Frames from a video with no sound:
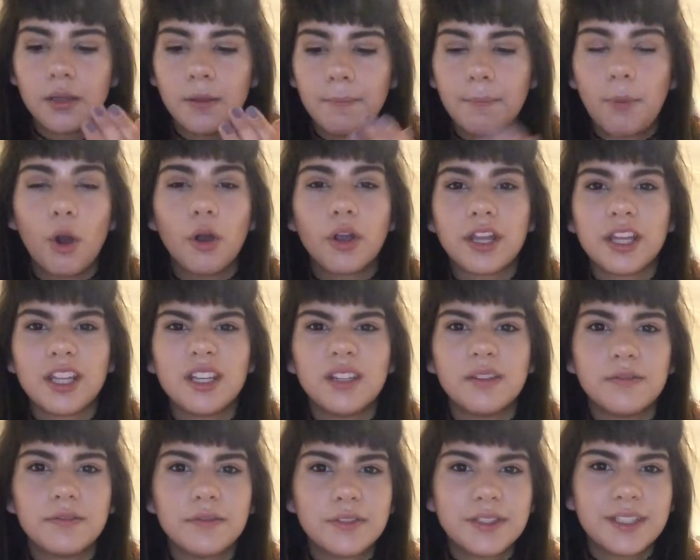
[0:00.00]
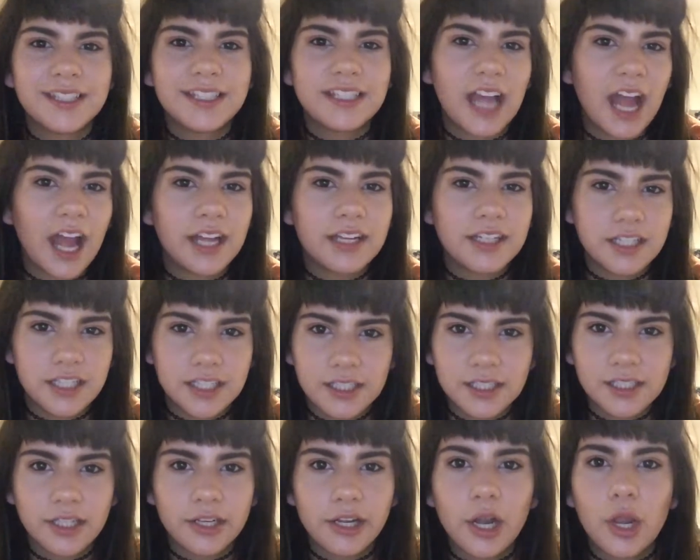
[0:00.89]
pocket of
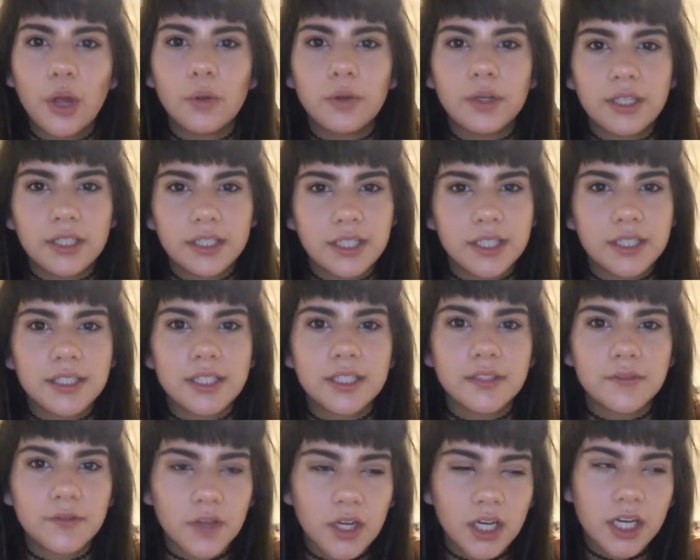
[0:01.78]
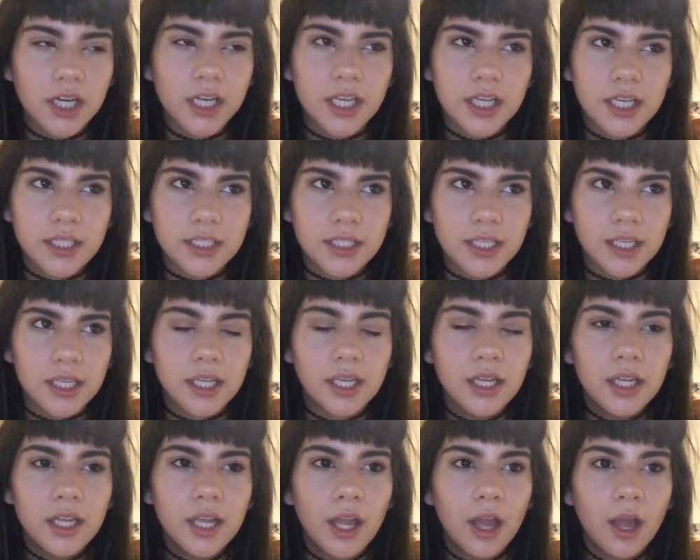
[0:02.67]
sadness and loneliness. It's very easy.
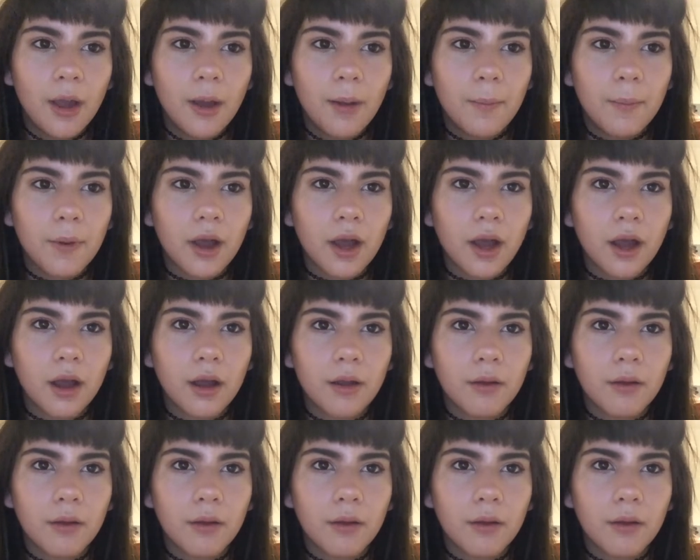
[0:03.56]
But